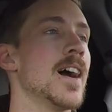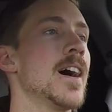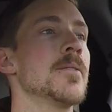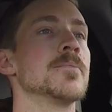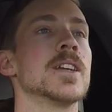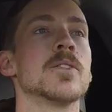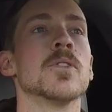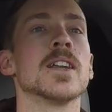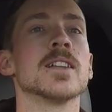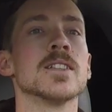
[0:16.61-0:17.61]
I'm getting
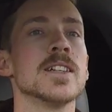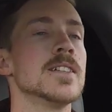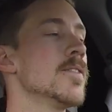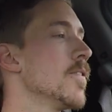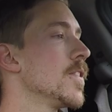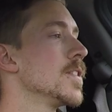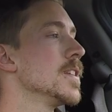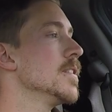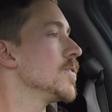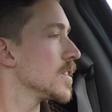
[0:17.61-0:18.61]
ready to leave
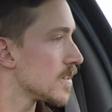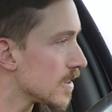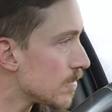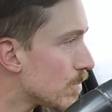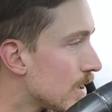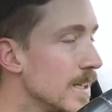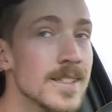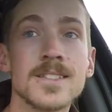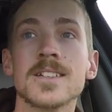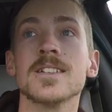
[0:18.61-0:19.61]
this little
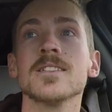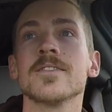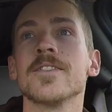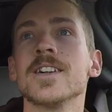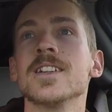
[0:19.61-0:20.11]
place that I've